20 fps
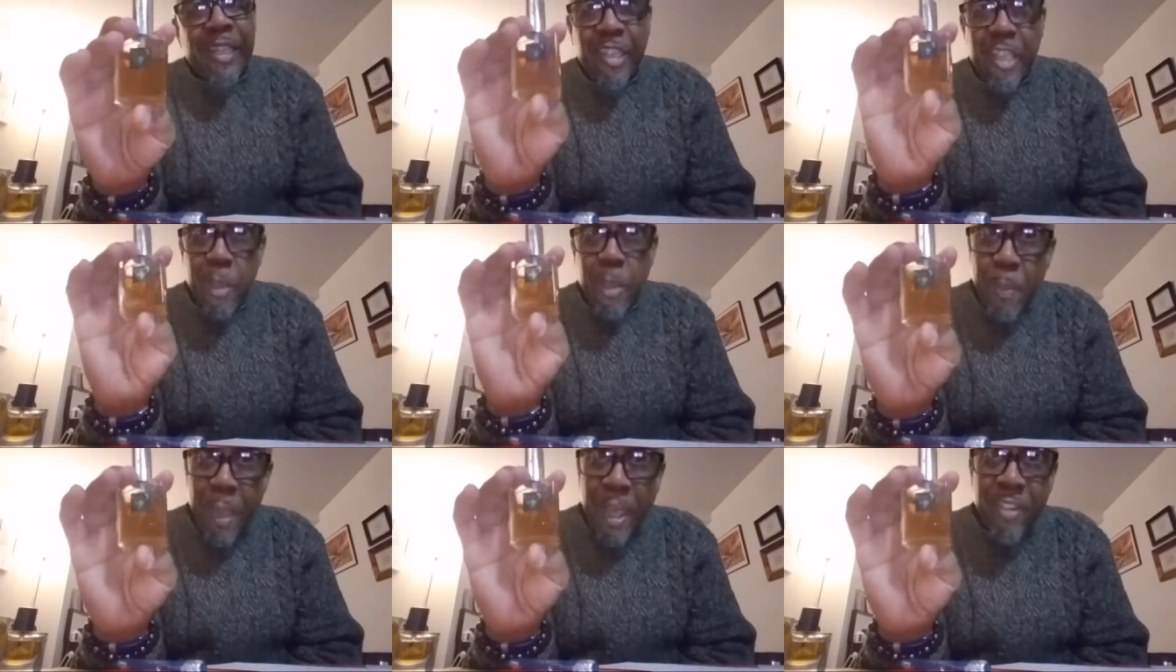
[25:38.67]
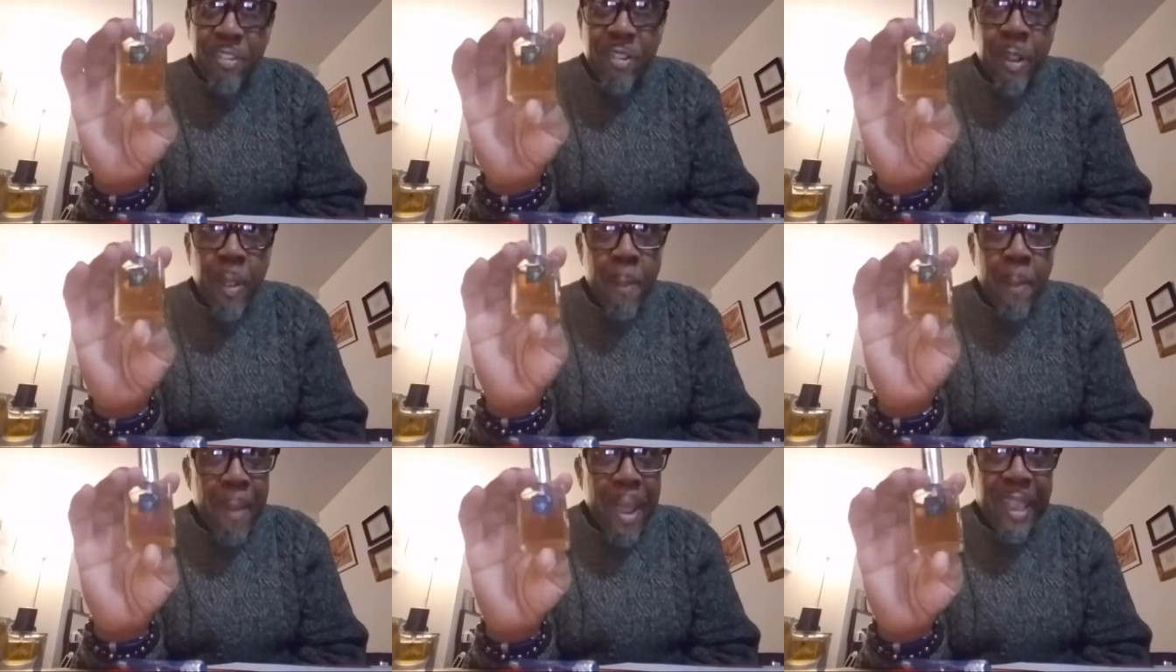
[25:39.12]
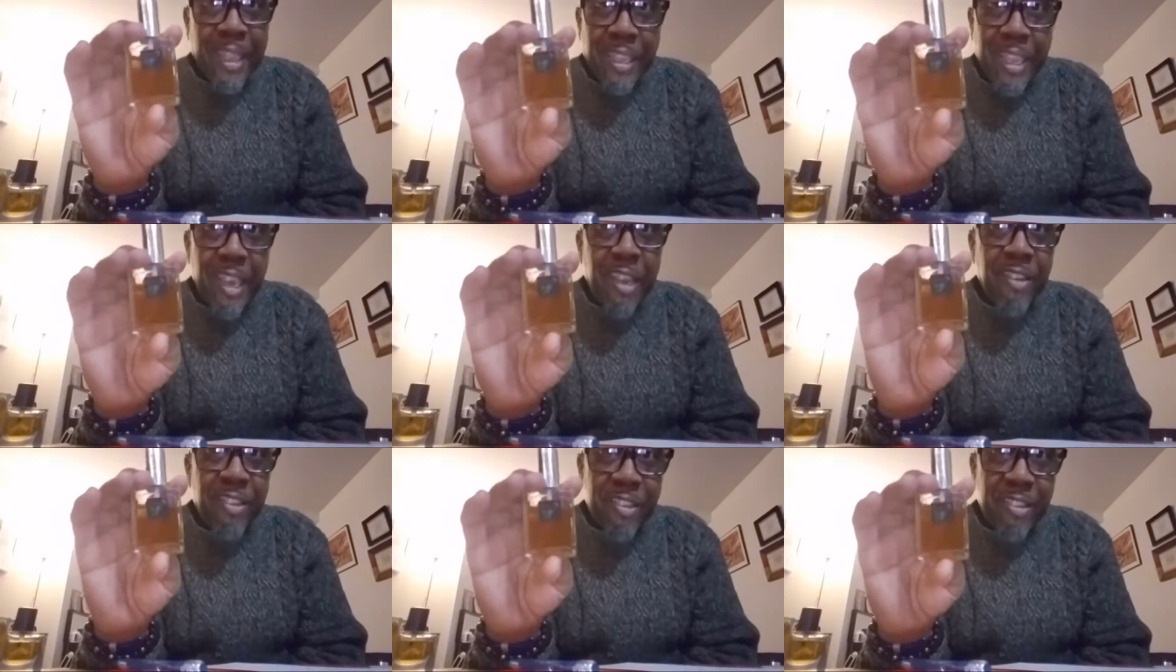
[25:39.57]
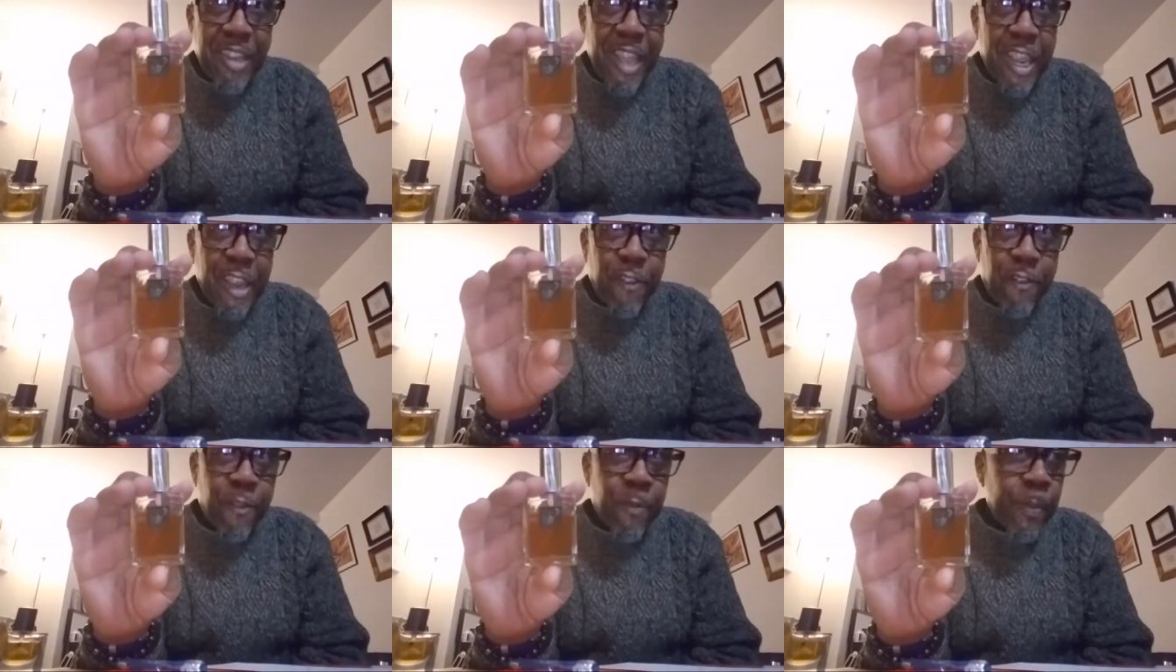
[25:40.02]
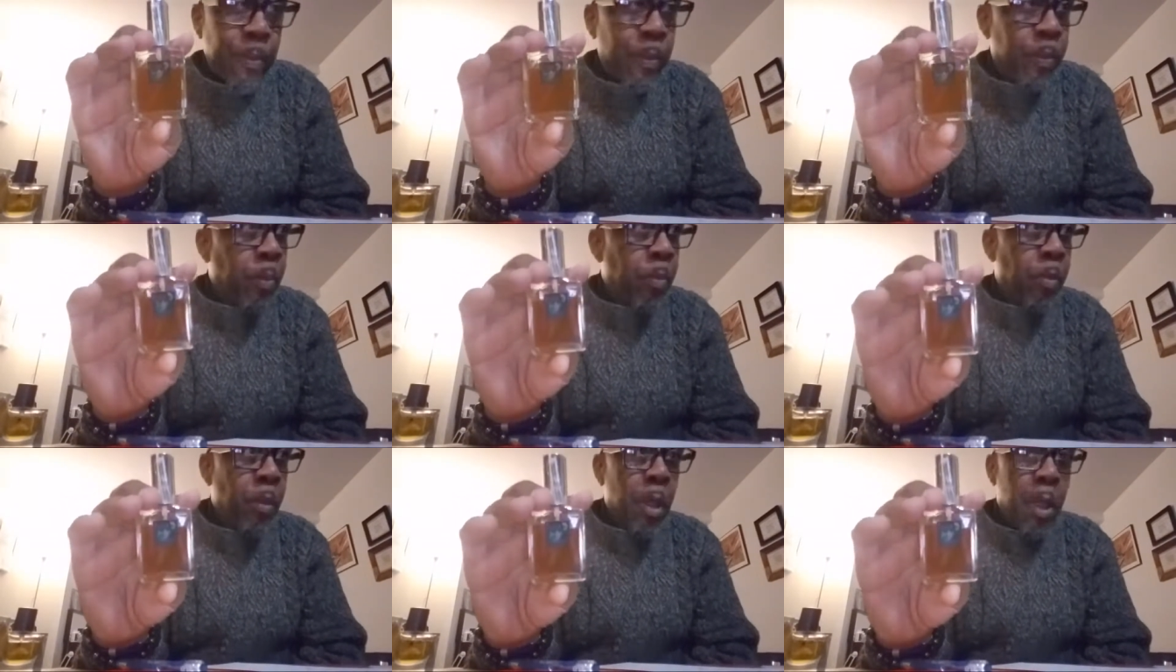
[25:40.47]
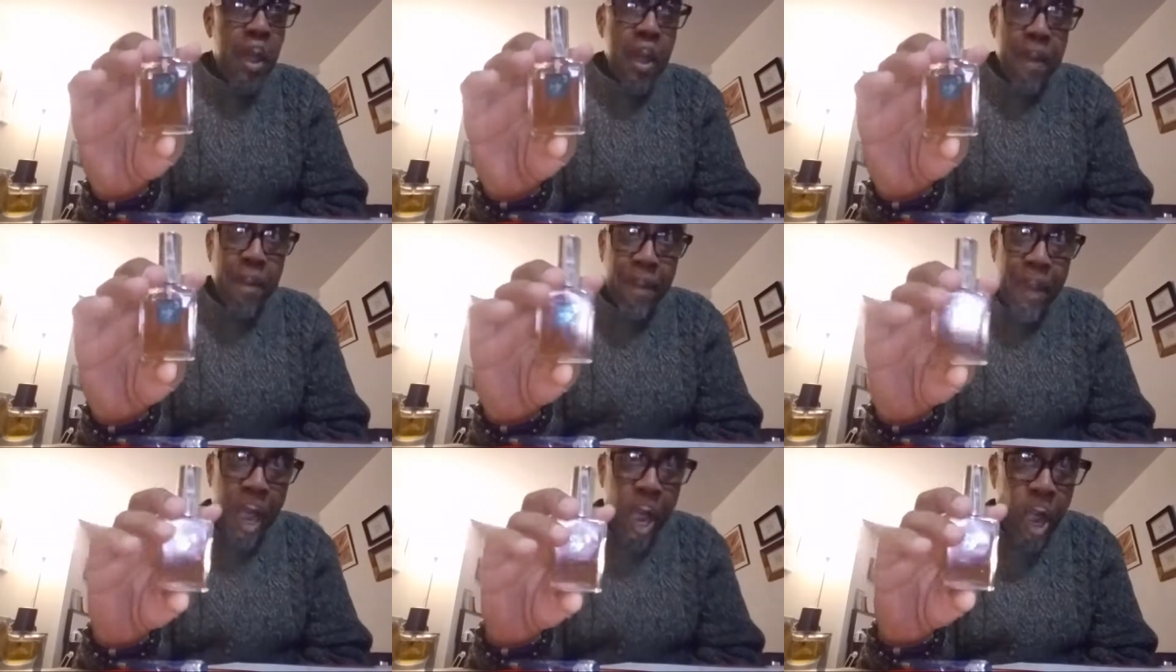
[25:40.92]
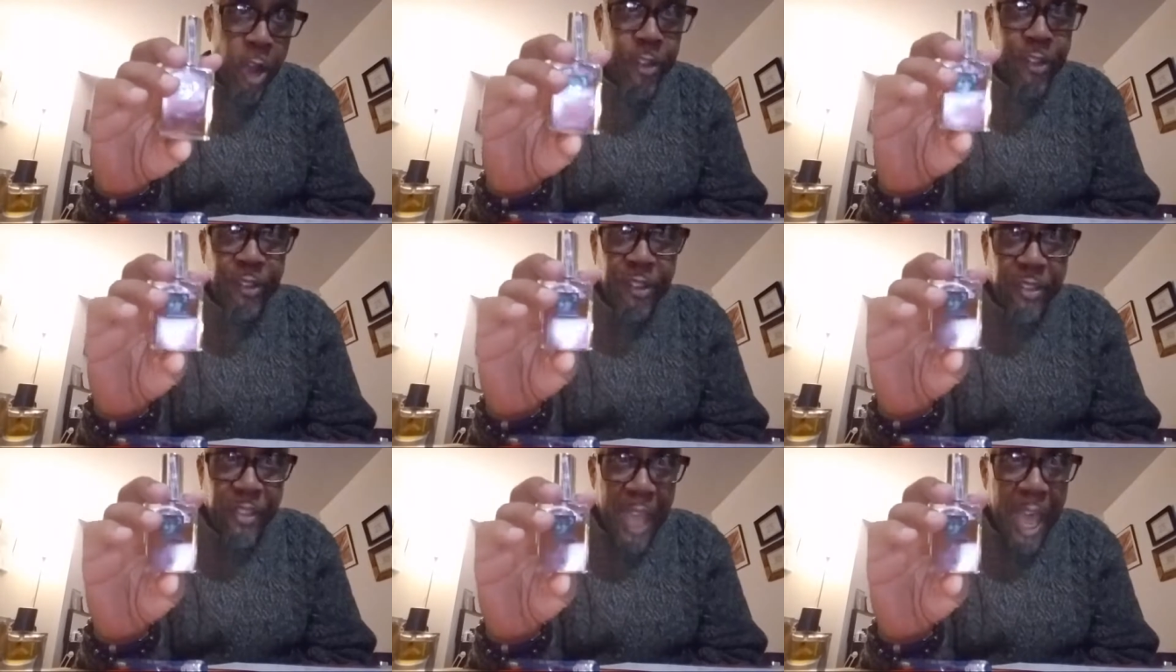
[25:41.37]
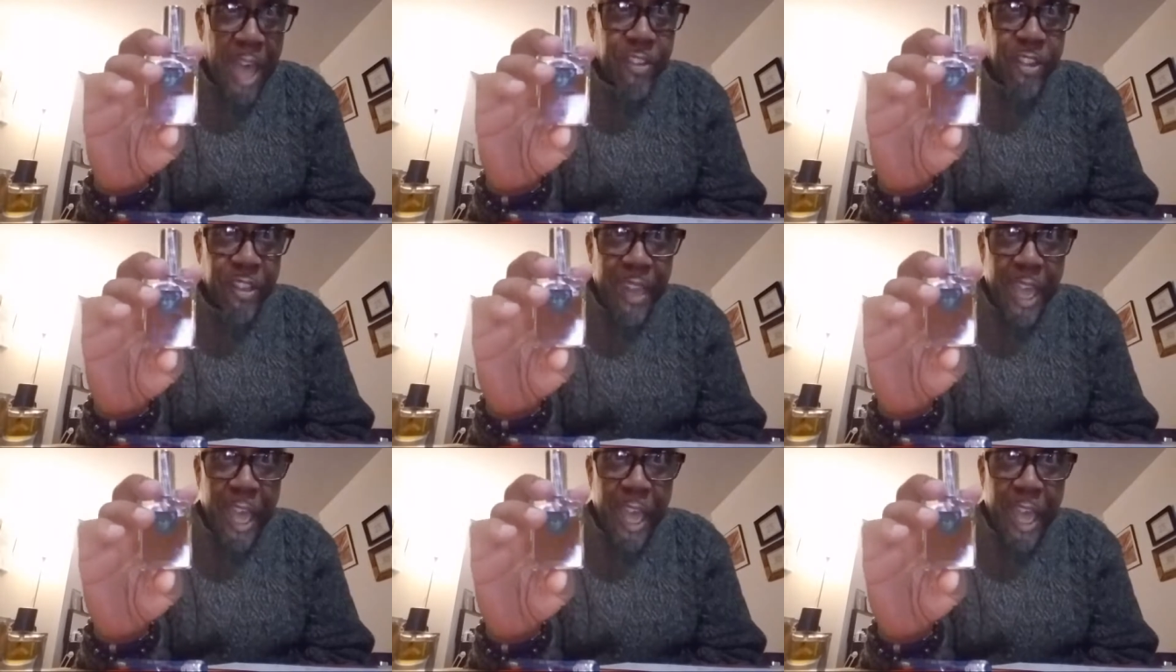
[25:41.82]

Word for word: to keep my, my gear safe my hundreds of thousand